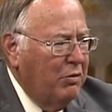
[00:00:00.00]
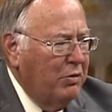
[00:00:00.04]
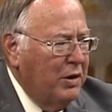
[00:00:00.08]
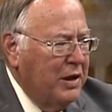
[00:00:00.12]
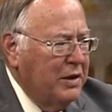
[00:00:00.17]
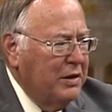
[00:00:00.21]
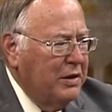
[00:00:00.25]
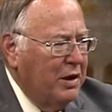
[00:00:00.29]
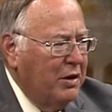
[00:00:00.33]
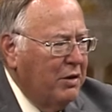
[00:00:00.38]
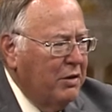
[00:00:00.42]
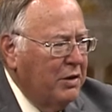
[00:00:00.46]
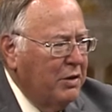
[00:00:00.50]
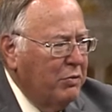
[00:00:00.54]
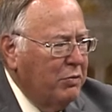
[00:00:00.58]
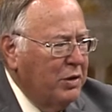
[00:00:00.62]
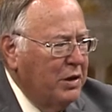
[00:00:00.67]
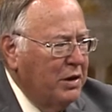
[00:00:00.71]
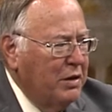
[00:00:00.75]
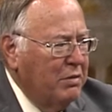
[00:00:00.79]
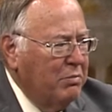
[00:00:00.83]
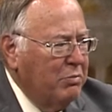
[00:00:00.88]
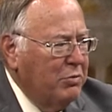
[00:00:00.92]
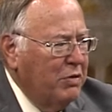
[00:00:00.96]
right now that
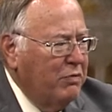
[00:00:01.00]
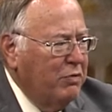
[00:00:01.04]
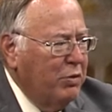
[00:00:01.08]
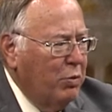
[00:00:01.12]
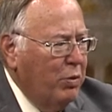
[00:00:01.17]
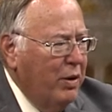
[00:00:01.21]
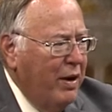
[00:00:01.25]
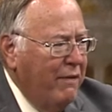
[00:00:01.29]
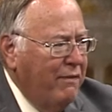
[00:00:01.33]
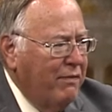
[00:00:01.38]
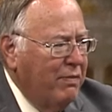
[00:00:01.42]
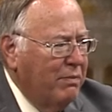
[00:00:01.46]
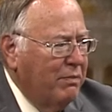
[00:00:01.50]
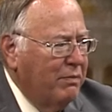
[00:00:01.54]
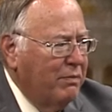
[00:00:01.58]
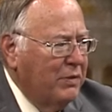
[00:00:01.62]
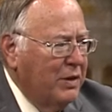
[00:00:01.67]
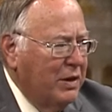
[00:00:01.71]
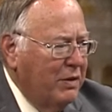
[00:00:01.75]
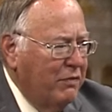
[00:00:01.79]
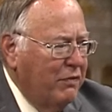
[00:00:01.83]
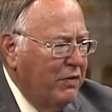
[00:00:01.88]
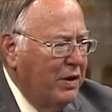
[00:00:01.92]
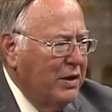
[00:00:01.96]
we move away from
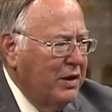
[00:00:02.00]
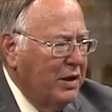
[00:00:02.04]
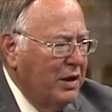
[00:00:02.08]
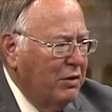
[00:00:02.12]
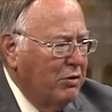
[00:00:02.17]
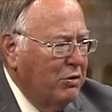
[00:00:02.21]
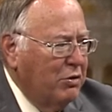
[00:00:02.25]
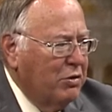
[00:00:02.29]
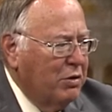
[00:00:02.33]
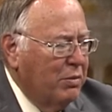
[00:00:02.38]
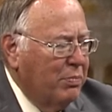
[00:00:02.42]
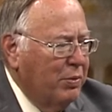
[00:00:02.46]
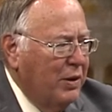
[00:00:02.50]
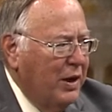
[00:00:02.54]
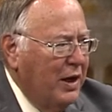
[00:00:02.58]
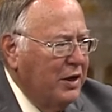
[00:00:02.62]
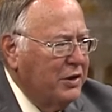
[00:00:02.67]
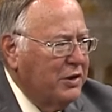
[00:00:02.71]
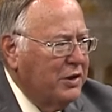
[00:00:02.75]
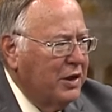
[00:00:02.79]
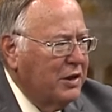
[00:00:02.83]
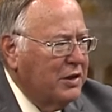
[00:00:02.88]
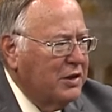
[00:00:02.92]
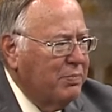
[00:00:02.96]
funding local
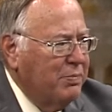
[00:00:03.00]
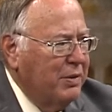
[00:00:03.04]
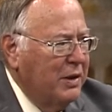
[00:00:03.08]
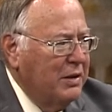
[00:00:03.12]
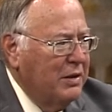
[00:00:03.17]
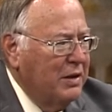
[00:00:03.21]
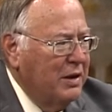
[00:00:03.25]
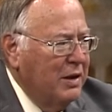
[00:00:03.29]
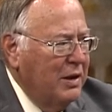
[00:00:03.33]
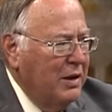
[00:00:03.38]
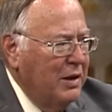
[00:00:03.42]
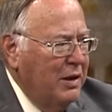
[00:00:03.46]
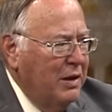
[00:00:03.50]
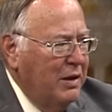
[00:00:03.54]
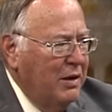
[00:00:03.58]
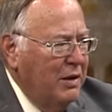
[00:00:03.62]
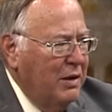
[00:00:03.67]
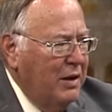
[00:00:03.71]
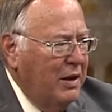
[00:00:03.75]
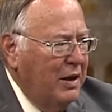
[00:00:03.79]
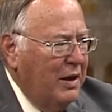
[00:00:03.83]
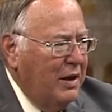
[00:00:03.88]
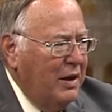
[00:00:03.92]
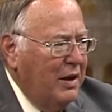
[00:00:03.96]
projects, but
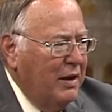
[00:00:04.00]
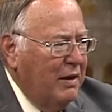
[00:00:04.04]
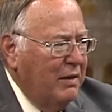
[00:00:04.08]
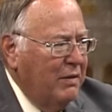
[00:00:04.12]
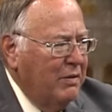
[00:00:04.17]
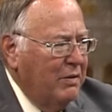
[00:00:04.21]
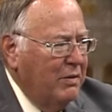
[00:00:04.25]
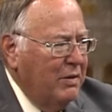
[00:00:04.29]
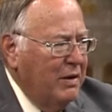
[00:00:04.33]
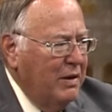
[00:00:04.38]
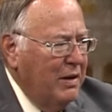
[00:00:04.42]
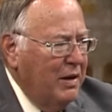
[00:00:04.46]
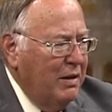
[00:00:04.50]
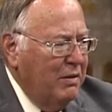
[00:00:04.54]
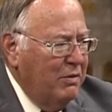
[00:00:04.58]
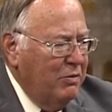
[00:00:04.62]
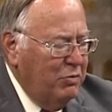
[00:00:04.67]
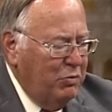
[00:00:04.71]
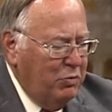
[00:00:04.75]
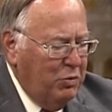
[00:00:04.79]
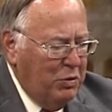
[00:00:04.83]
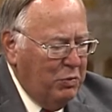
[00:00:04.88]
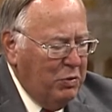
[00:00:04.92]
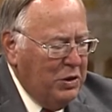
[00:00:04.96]
uh,
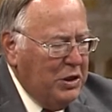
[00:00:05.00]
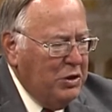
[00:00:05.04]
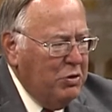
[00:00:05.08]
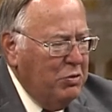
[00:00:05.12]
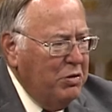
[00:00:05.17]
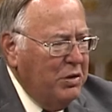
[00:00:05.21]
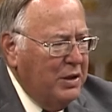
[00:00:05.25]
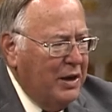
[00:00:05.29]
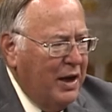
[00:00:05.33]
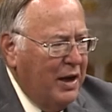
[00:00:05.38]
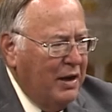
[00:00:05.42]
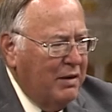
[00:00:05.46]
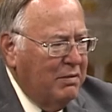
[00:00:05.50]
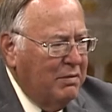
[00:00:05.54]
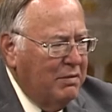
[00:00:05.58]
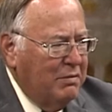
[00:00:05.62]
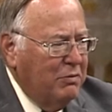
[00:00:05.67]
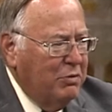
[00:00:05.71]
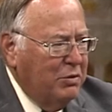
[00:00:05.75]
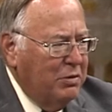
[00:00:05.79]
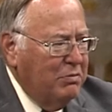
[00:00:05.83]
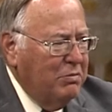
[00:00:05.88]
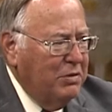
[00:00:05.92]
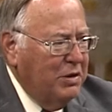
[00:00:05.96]
when we do that,
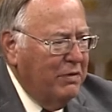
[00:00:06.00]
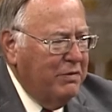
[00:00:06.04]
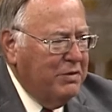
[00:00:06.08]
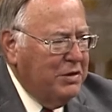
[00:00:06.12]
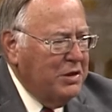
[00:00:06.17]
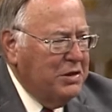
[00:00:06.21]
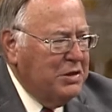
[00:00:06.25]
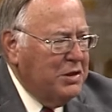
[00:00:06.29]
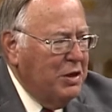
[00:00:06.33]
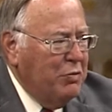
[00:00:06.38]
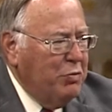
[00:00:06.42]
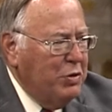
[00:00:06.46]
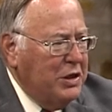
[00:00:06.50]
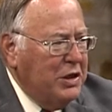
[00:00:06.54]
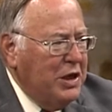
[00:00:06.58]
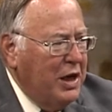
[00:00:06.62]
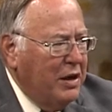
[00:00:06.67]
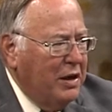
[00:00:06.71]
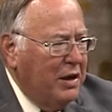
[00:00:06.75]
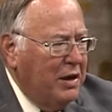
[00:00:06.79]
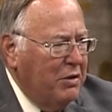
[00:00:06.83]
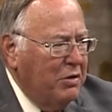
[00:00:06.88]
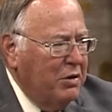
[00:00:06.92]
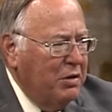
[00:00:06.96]
you know, let's say we
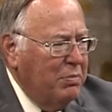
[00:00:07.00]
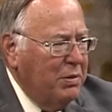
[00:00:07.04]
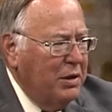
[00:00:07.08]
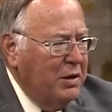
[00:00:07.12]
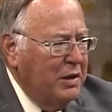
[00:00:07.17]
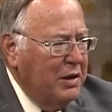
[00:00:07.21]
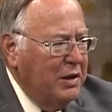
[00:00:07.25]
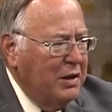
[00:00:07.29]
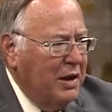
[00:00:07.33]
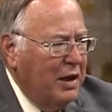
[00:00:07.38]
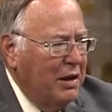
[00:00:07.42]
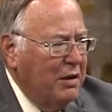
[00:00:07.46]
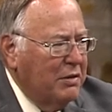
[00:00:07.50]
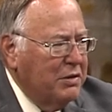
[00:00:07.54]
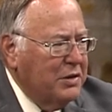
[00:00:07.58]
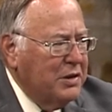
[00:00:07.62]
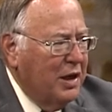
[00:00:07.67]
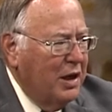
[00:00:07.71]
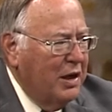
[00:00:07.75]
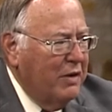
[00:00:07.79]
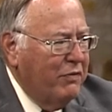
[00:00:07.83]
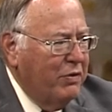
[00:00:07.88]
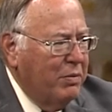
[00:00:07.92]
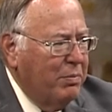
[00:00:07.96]
take $100 million out
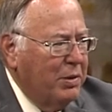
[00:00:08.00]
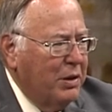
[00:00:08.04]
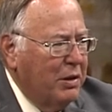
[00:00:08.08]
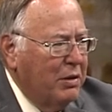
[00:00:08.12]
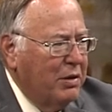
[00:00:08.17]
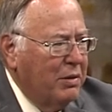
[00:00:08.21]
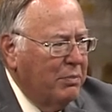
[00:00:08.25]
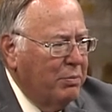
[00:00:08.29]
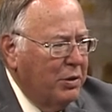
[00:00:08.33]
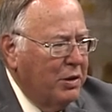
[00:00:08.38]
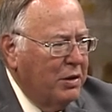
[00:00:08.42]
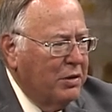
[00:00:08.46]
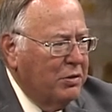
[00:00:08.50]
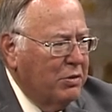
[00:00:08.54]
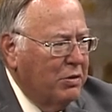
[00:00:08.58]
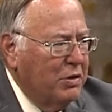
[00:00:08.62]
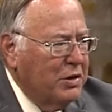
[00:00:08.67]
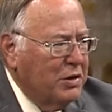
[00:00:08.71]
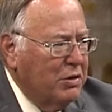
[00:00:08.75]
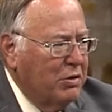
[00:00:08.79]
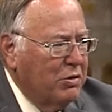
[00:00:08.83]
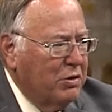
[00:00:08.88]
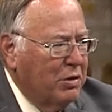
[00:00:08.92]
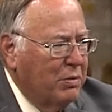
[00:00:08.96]
of a bill and put it
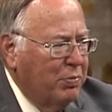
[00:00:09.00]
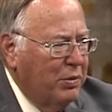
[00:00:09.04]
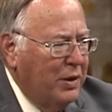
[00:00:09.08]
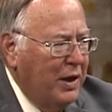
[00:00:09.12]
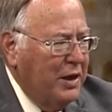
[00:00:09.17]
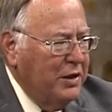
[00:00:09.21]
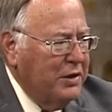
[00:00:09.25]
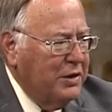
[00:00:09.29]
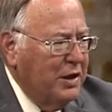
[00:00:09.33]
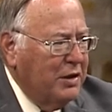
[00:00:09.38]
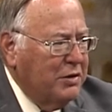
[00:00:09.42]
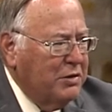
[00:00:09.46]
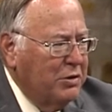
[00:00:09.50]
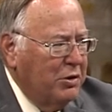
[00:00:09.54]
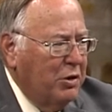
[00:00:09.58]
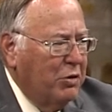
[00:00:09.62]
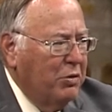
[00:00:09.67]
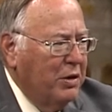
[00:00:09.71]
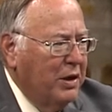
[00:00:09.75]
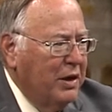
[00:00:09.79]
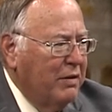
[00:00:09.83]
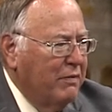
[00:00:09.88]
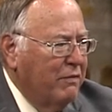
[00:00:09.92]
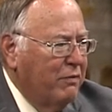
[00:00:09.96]
towards local projects,
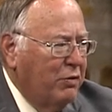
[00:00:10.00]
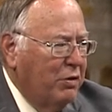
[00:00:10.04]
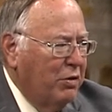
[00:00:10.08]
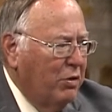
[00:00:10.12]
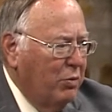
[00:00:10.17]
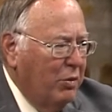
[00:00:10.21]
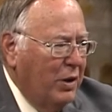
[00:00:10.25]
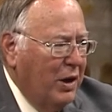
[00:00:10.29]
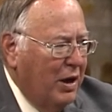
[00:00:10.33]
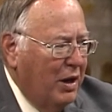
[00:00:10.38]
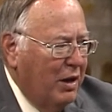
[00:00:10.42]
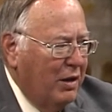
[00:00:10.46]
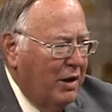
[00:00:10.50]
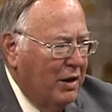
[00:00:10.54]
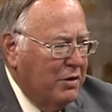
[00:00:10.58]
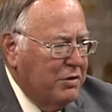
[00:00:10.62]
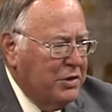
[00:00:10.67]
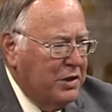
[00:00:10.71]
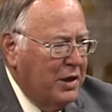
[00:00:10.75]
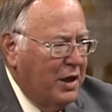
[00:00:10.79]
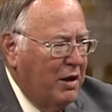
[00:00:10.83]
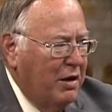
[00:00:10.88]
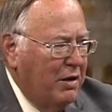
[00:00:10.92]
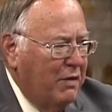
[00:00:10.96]
knowing full well
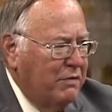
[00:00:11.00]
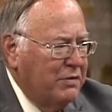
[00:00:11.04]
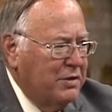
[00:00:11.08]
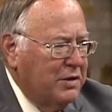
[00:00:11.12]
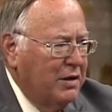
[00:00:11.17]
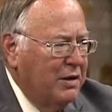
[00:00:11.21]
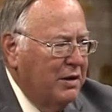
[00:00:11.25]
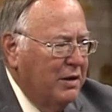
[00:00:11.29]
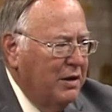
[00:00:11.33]
ourselves